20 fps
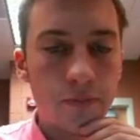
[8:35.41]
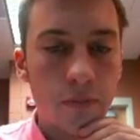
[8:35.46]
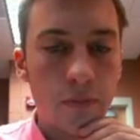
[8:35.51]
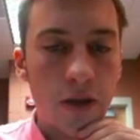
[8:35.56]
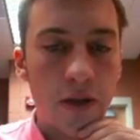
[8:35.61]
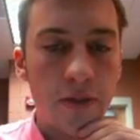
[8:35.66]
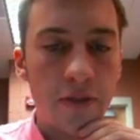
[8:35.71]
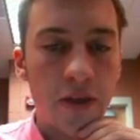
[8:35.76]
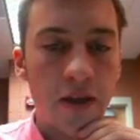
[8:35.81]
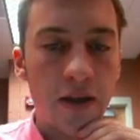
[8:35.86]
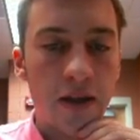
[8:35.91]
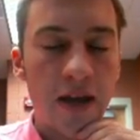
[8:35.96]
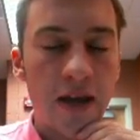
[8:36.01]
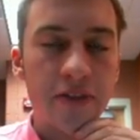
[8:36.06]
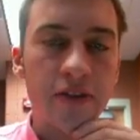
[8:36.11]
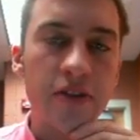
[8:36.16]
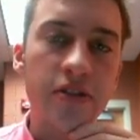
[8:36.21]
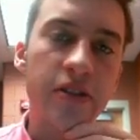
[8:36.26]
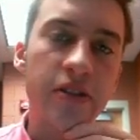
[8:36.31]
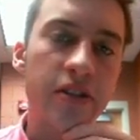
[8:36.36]
And then at
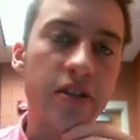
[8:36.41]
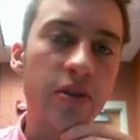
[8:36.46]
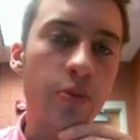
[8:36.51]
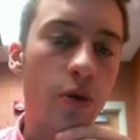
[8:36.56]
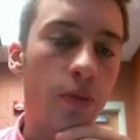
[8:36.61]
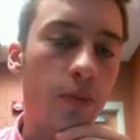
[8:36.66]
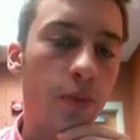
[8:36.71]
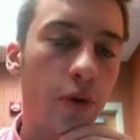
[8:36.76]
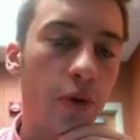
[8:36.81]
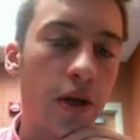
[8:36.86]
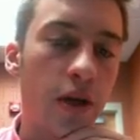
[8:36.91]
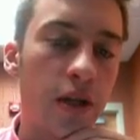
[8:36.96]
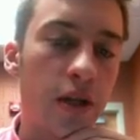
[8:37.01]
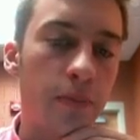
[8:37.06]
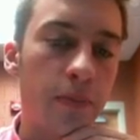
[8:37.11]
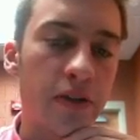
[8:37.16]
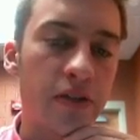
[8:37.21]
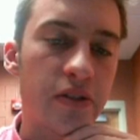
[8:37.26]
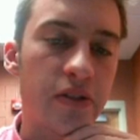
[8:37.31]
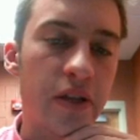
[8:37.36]
the sixty-one point eight, it
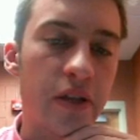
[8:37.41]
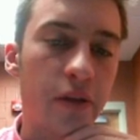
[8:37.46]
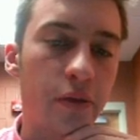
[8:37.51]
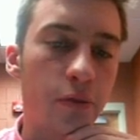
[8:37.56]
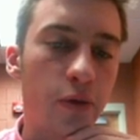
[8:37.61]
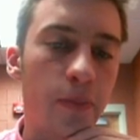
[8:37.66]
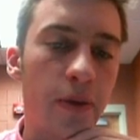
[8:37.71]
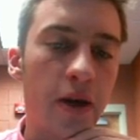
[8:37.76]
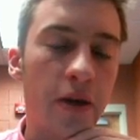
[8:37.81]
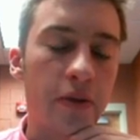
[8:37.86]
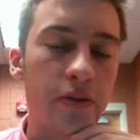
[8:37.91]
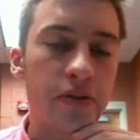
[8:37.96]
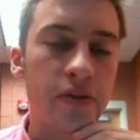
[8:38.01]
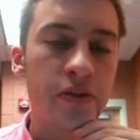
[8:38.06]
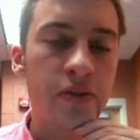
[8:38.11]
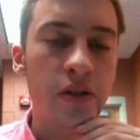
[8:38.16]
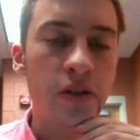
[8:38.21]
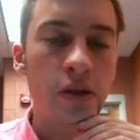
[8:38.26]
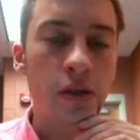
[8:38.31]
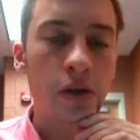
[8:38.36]
makes a tail and rebounds.
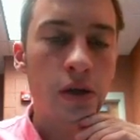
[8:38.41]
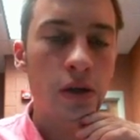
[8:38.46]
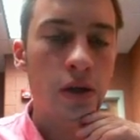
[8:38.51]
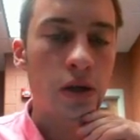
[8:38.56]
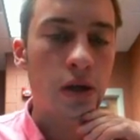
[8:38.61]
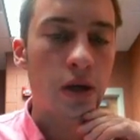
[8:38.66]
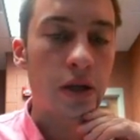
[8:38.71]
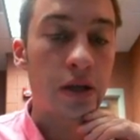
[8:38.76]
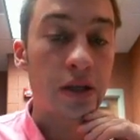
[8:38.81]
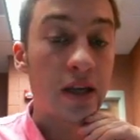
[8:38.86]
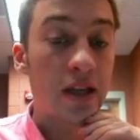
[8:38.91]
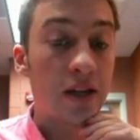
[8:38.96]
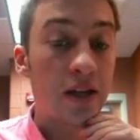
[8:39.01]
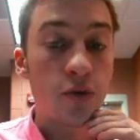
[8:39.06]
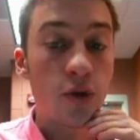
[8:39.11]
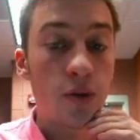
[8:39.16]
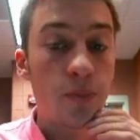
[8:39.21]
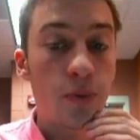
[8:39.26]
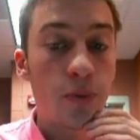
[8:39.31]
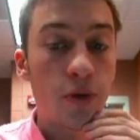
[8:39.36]
And again, if you
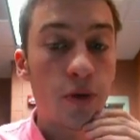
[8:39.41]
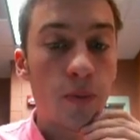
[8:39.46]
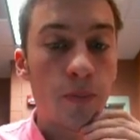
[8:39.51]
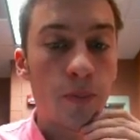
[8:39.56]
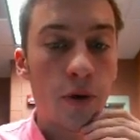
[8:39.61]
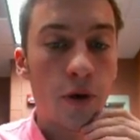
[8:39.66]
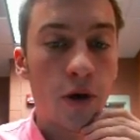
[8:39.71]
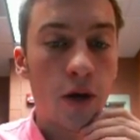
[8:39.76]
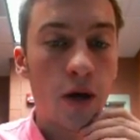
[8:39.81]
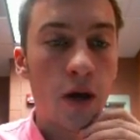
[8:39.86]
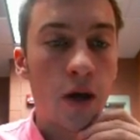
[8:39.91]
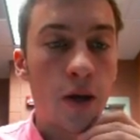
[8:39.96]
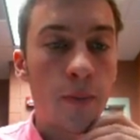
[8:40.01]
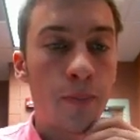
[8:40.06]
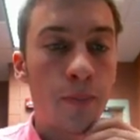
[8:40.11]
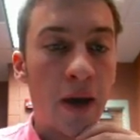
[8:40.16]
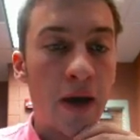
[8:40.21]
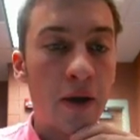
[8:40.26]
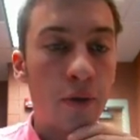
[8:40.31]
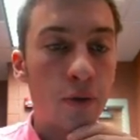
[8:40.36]
had put a buy, uh,
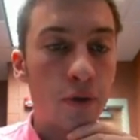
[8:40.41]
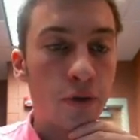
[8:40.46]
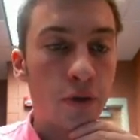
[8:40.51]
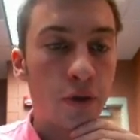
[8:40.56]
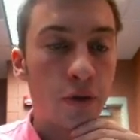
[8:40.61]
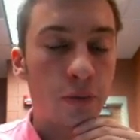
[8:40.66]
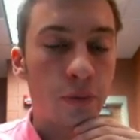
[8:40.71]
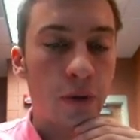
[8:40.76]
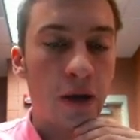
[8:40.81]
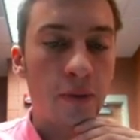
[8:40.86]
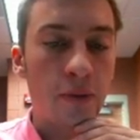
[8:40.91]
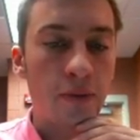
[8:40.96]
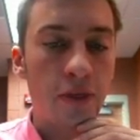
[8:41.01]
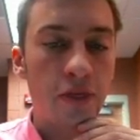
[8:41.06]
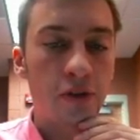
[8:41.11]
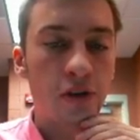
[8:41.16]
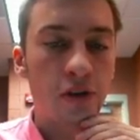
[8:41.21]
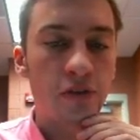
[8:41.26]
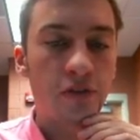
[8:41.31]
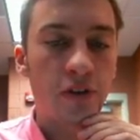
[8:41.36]
buy order at around the
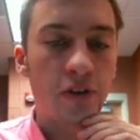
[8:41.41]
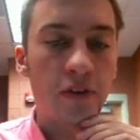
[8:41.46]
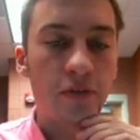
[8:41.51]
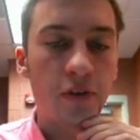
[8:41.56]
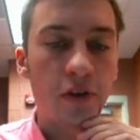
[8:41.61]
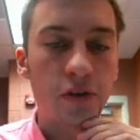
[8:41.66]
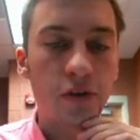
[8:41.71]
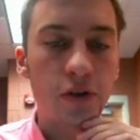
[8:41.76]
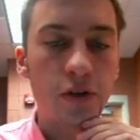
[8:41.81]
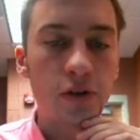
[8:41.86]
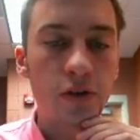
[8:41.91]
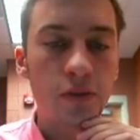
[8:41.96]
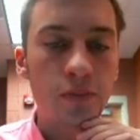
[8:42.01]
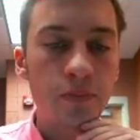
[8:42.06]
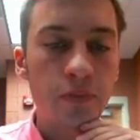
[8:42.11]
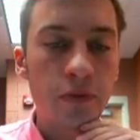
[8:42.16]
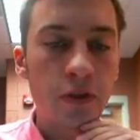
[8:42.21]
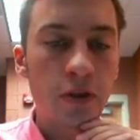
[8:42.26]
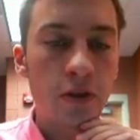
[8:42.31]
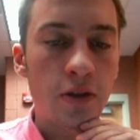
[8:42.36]
thirty-five hundred,
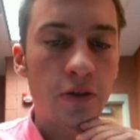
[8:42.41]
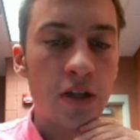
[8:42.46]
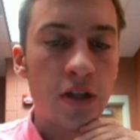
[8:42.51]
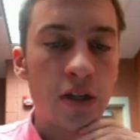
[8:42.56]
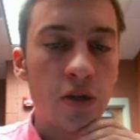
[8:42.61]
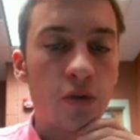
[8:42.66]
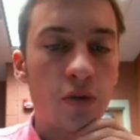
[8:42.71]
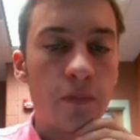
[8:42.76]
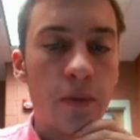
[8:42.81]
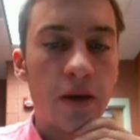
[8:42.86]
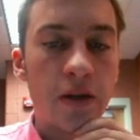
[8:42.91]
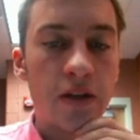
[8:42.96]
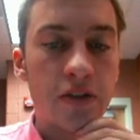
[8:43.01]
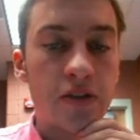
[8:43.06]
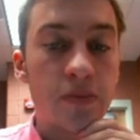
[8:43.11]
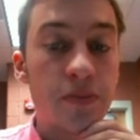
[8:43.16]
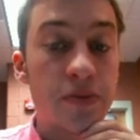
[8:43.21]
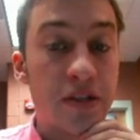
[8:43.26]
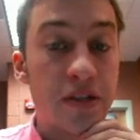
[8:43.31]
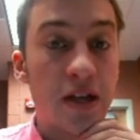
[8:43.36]
then you would have made a
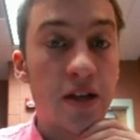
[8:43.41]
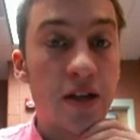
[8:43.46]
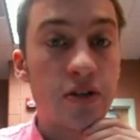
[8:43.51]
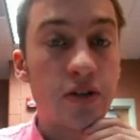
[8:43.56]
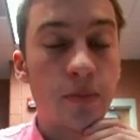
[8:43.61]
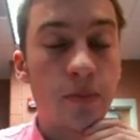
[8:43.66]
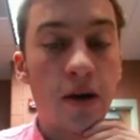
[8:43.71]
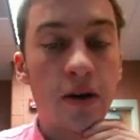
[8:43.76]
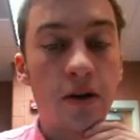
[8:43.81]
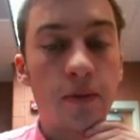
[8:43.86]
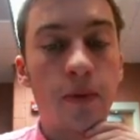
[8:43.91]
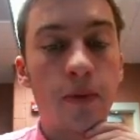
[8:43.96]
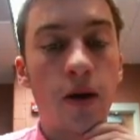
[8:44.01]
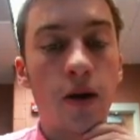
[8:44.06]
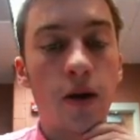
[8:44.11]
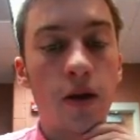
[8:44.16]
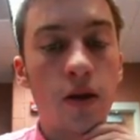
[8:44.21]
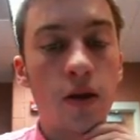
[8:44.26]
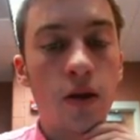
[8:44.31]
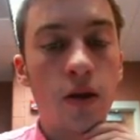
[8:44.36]
substantial amount of money
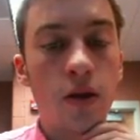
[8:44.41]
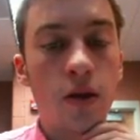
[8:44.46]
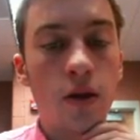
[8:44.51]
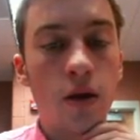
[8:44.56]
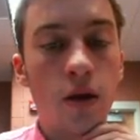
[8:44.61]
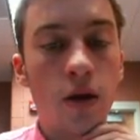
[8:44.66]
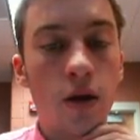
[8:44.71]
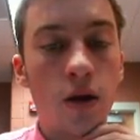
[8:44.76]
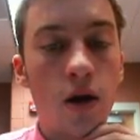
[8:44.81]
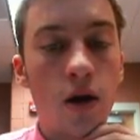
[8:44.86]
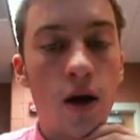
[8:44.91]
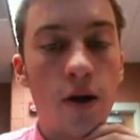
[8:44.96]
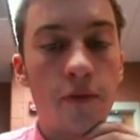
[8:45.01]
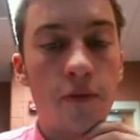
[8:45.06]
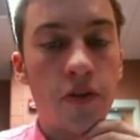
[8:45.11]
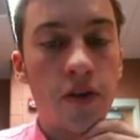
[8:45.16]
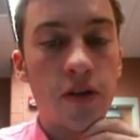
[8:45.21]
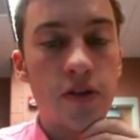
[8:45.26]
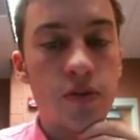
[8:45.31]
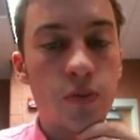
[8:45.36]
uh, off
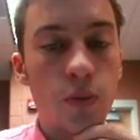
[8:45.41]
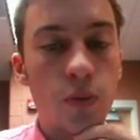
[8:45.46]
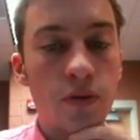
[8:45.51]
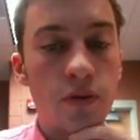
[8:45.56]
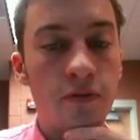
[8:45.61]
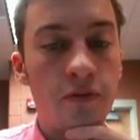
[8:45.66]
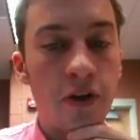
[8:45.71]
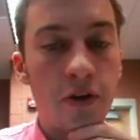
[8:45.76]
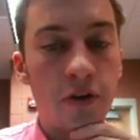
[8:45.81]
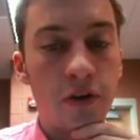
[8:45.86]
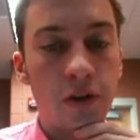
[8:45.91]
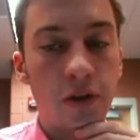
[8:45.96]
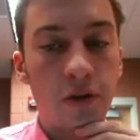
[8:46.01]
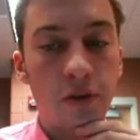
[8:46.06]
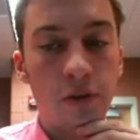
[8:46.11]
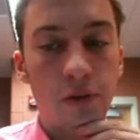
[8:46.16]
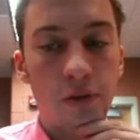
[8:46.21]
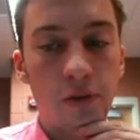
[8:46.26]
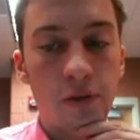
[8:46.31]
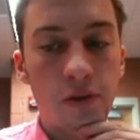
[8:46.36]
this with very
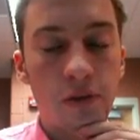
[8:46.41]
little.